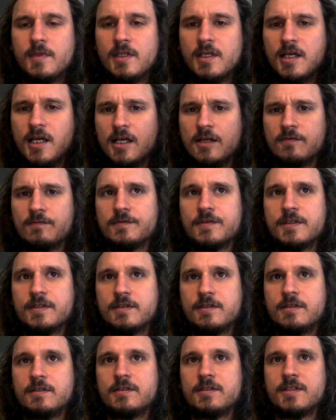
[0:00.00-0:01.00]
kind of
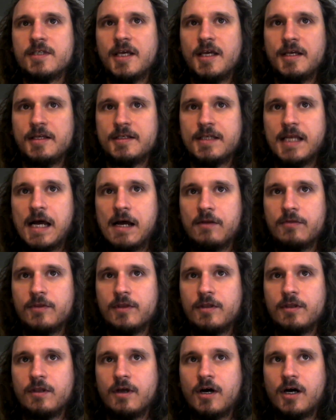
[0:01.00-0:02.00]
take down
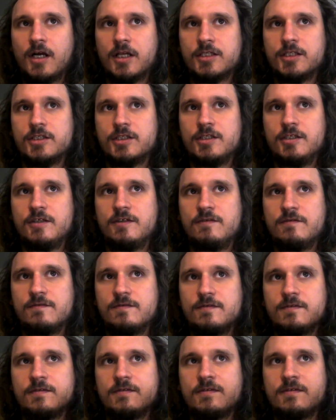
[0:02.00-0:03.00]
the notch
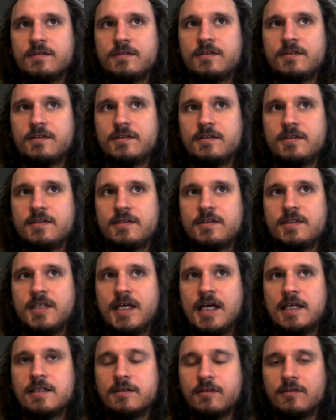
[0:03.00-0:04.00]
of
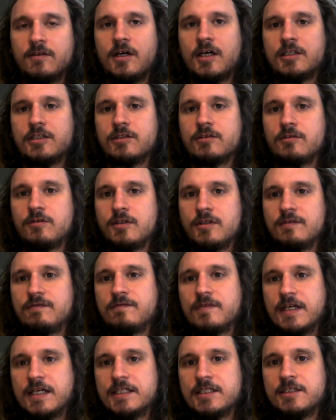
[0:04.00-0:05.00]
technological
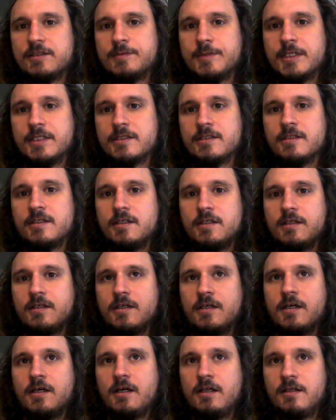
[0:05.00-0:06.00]
advancement
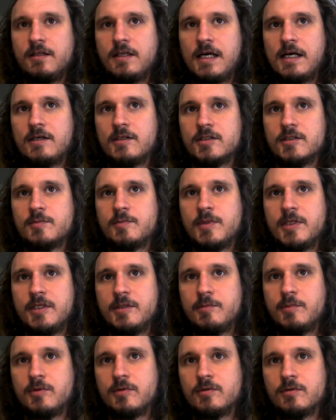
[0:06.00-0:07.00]
allows
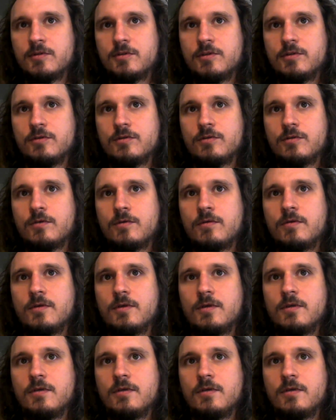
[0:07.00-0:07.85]
people to